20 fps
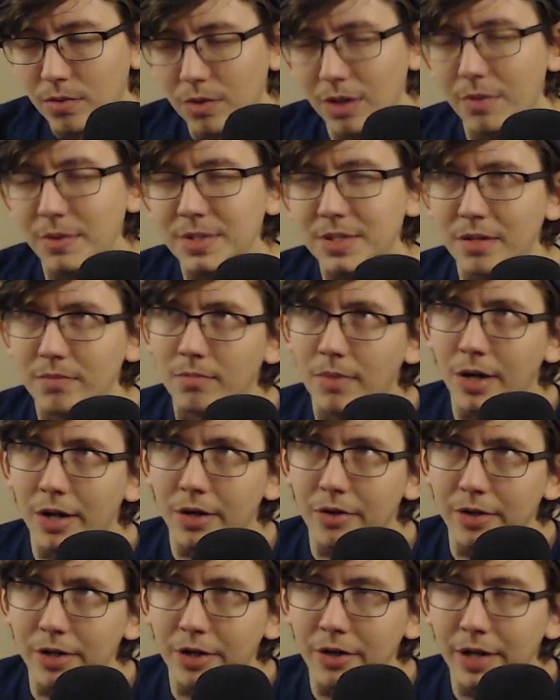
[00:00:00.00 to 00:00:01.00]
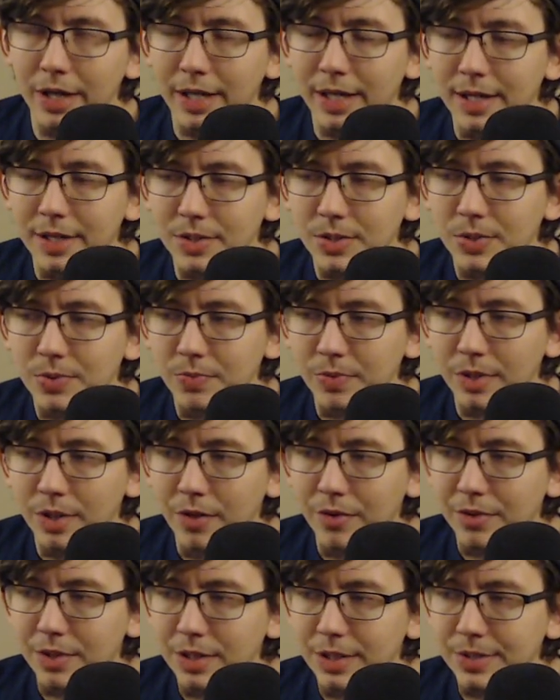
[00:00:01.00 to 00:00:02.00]
wasn't a moderator, I guess, when
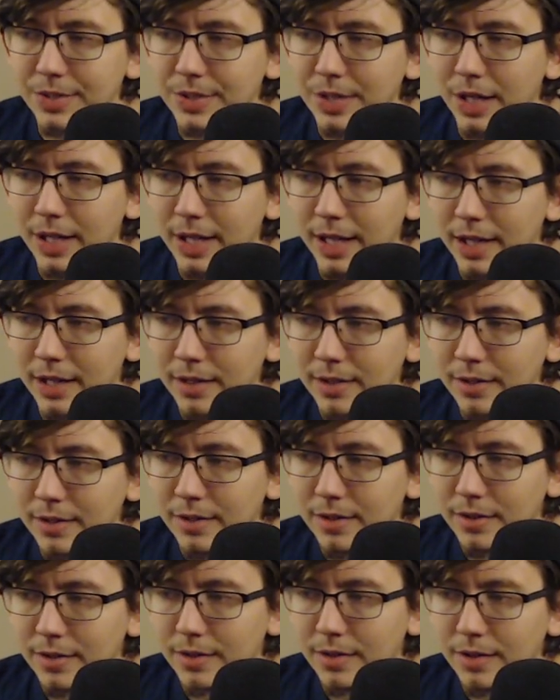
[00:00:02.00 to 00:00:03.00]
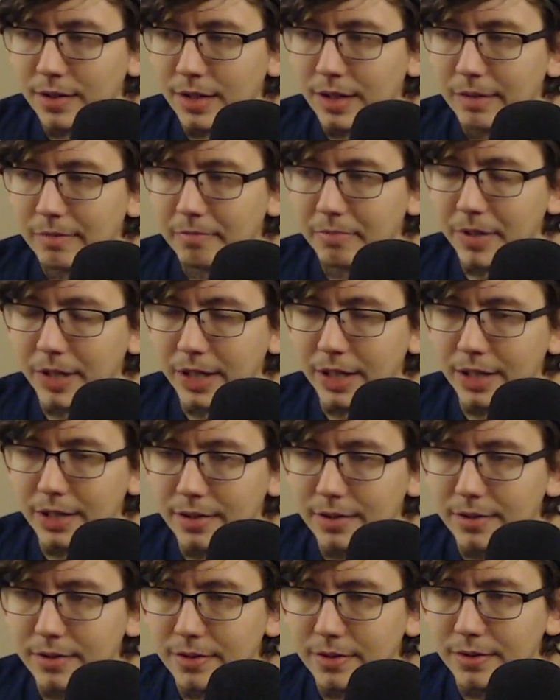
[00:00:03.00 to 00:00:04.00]
all keys got added,
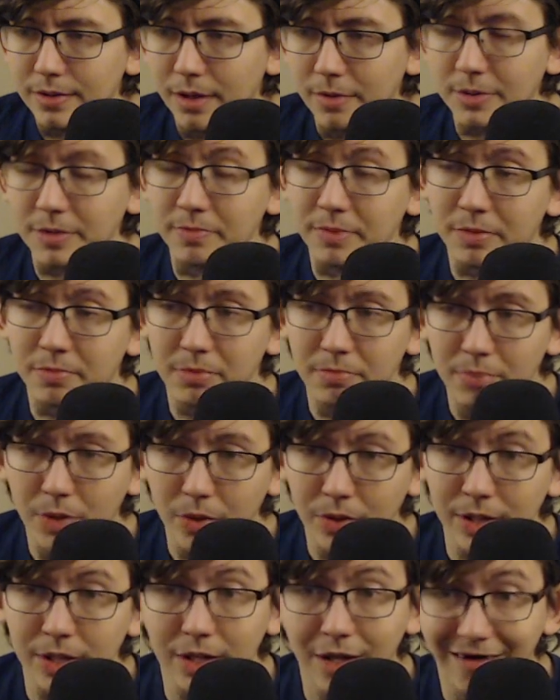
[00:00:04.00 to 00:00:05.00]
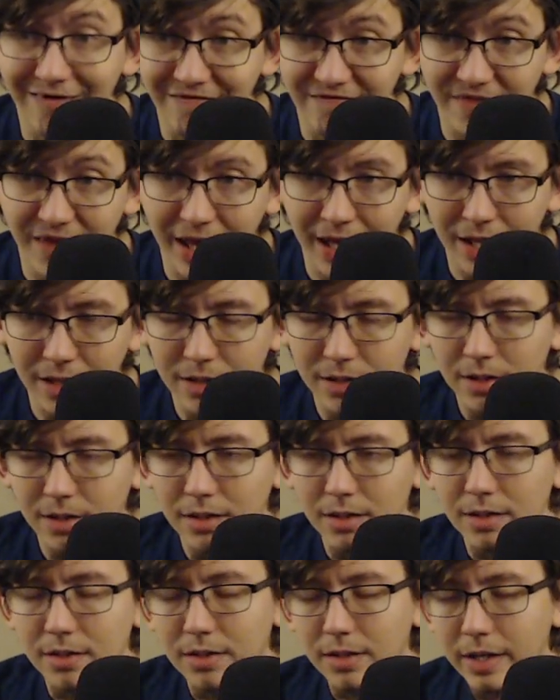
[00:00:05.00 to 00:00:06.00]
but I was a big proponent of that,
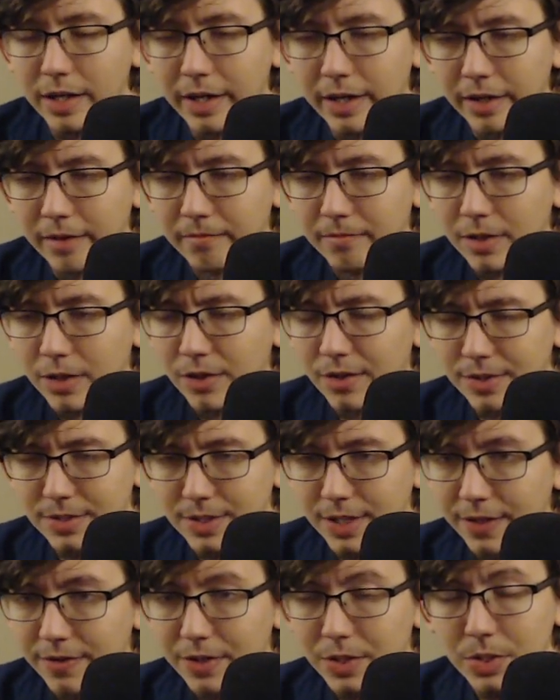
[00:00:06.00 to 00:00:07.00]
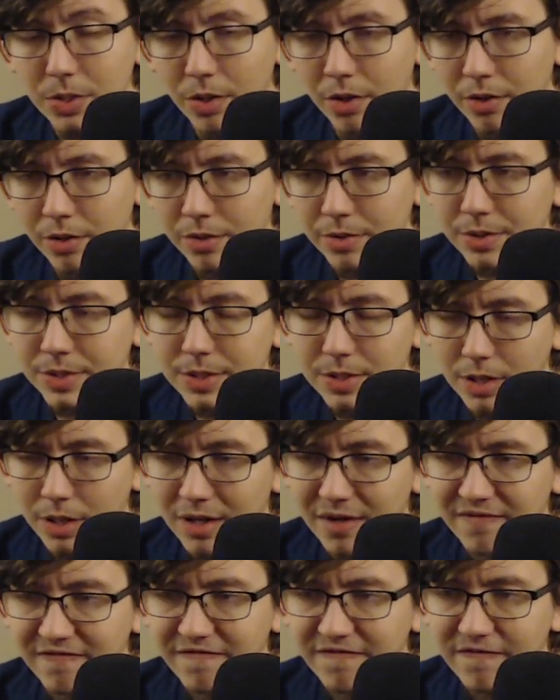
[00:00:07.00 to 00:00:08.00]
alongside like Sharo and
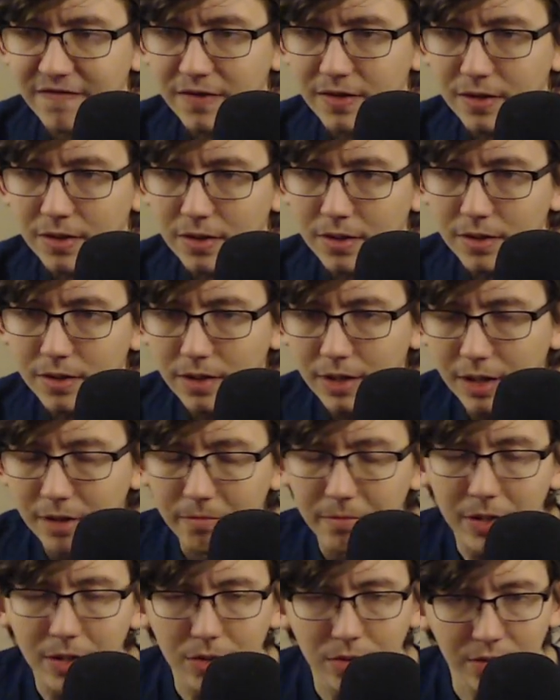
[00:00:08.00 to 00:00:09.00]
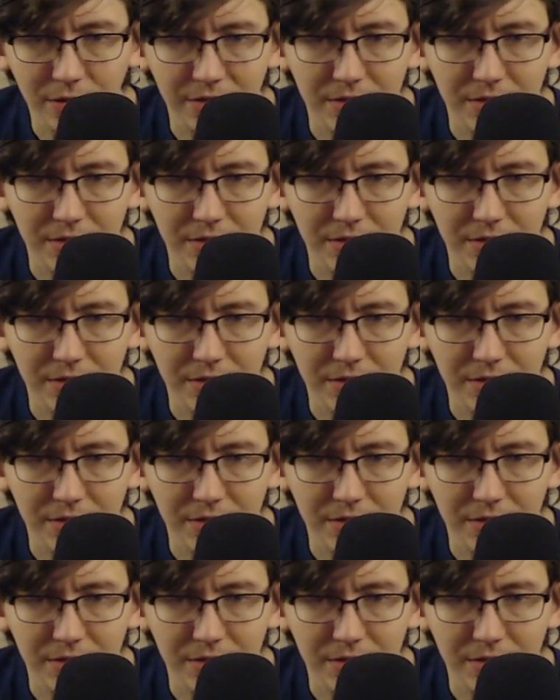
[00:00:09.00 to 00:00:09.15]
stuff and Mikkel